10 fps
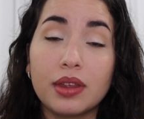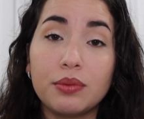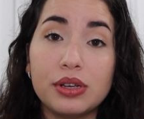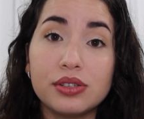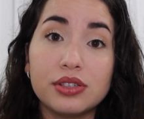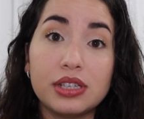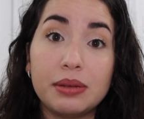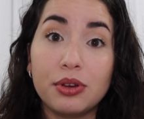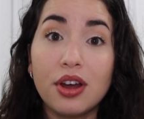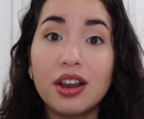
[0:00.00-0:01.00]
research in
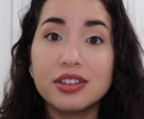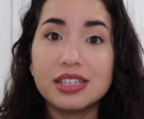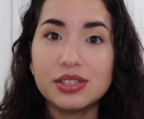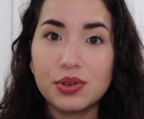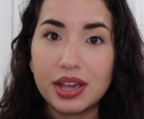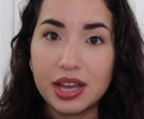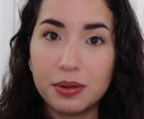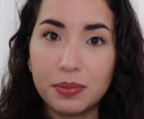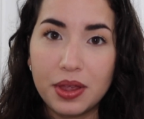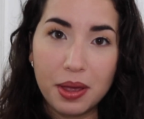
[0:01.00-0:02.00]
immunology, so I
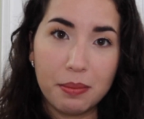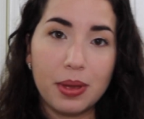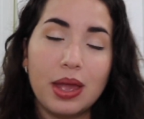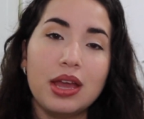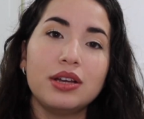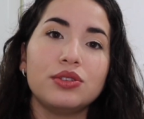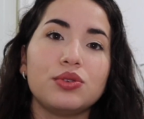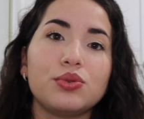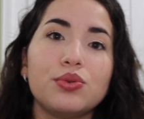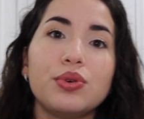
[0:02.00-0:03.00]
helped him
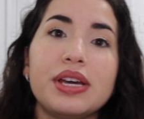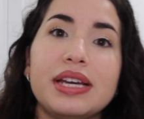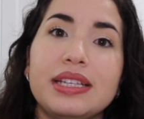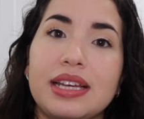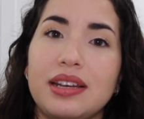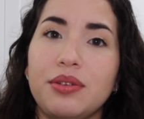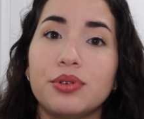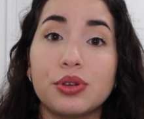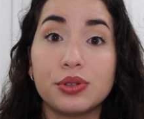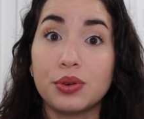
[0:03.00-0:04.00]
do it, and it
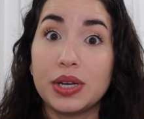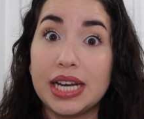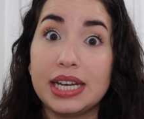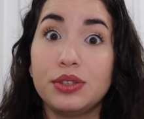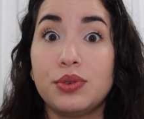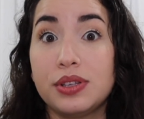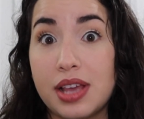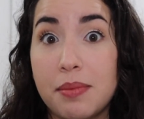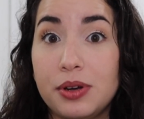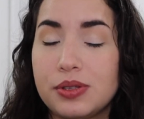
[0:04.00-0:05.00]
was also related to
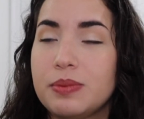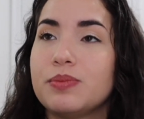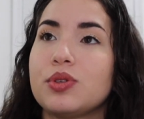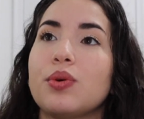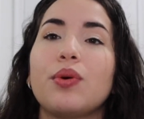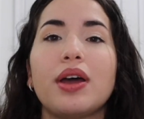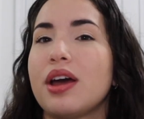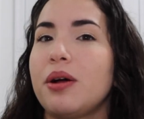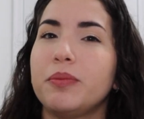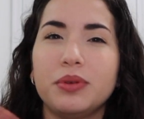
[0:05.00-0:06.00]
Alzheimer's, so I
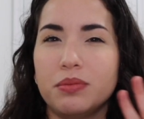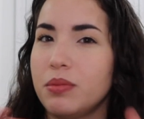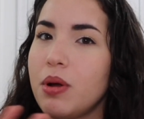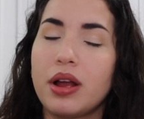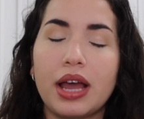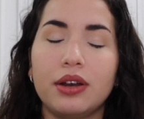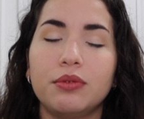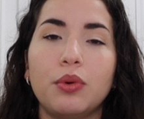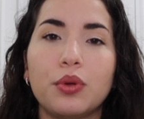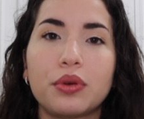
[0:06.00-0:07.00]
helped him kind
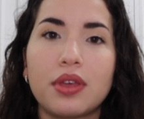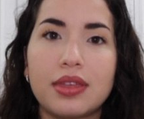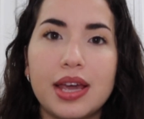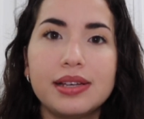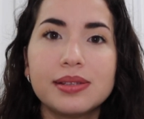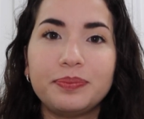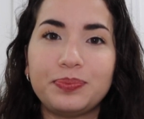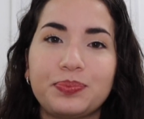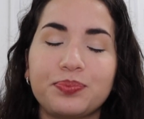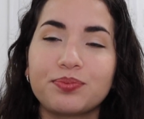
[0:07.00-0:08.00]
of both things.
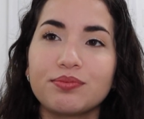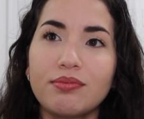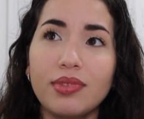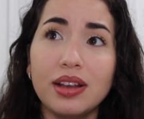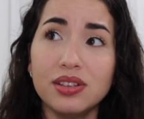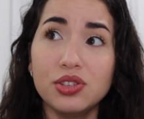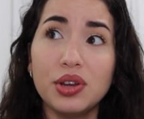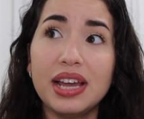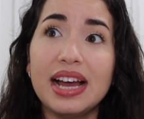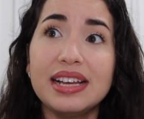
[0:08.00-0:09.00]

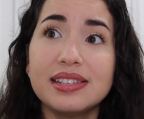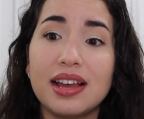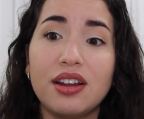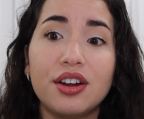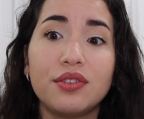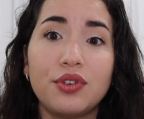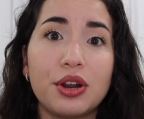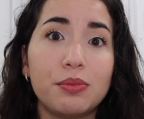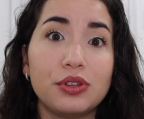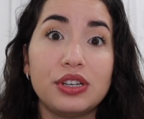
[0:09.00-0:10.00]
So it has a lot of
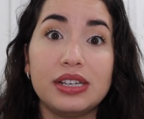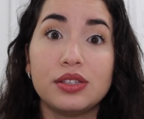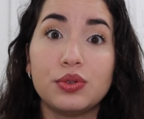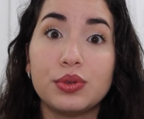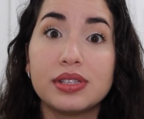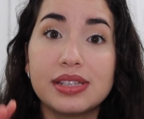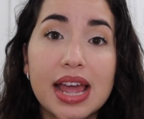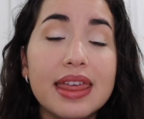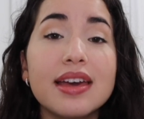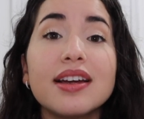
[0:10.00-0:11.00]
great opportunities to
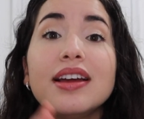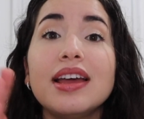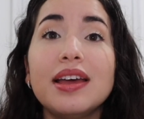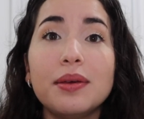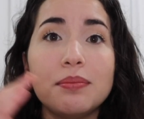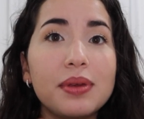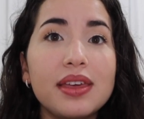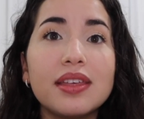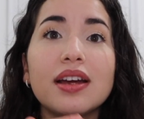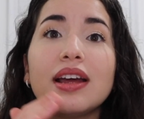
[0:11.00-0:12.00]
stay there,
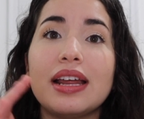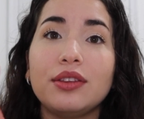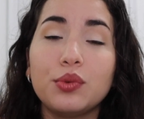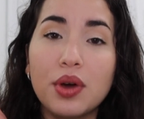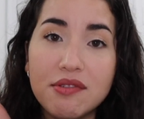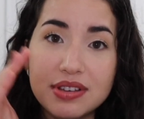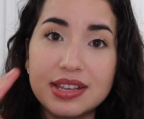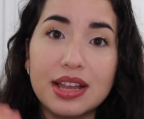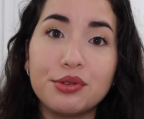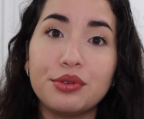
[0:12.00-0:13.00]
be there, and do
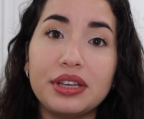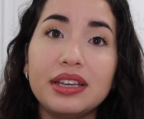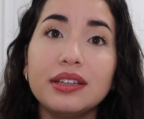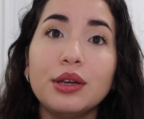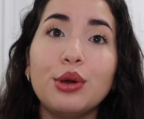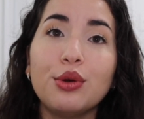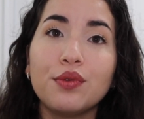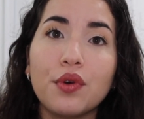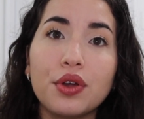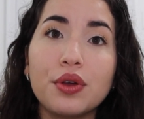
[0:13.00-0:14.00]
everything that you need
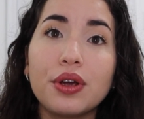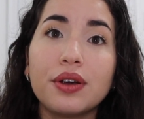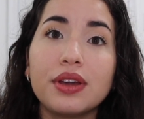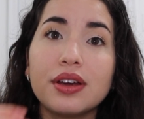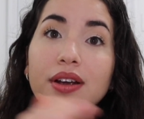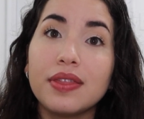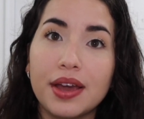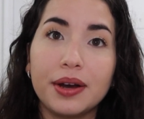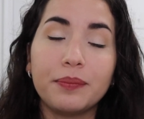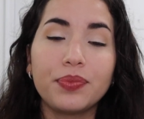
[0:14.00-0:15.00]
for your career
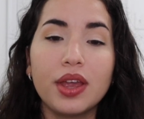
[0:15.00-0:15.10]
there.